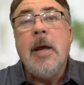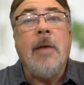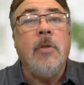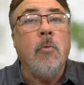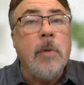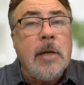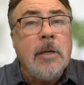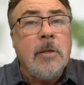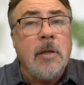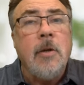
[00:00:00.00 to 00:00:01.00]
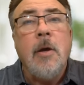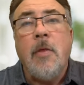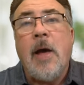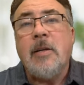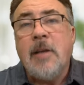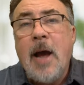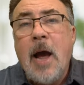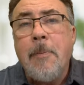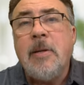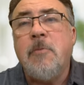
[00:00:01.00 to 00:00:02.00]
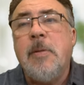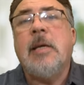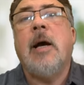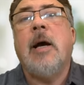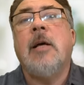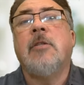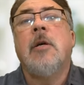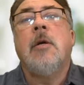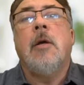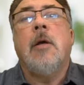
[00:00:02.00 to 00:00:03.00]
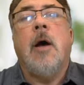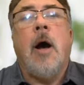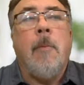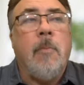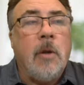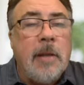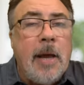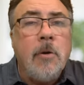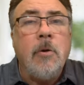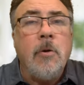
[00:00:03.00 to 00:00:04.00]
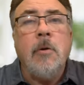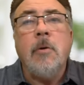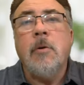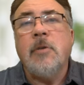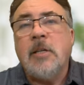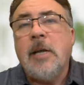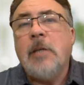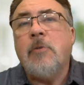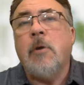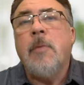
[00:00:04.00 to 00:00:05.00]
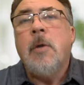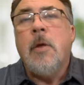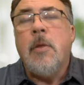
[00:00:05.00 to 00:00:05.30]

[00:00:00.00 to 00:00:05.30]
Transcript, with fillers: And the reason that has happened is because um, the lenders, etc.,